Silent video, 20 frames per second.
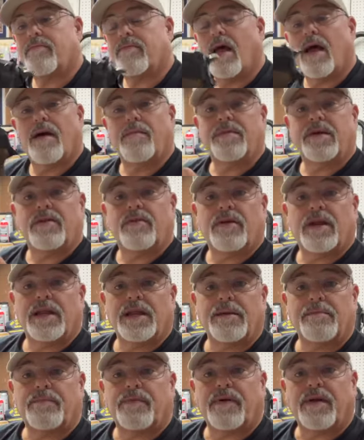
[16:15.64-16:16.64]
I've been
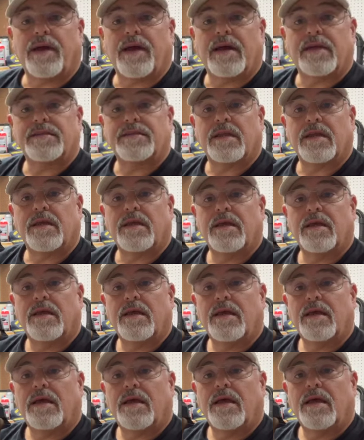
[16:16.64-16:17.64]
really impressed.
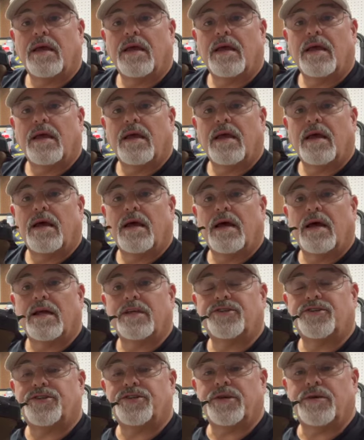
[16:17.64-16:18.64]
Uh,
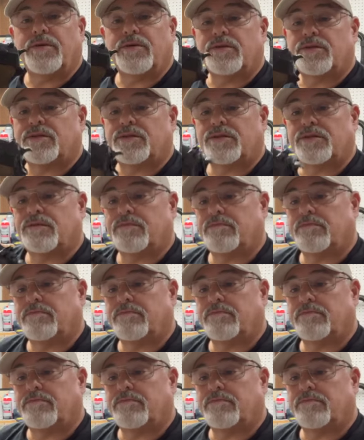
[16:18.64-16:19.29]
shoots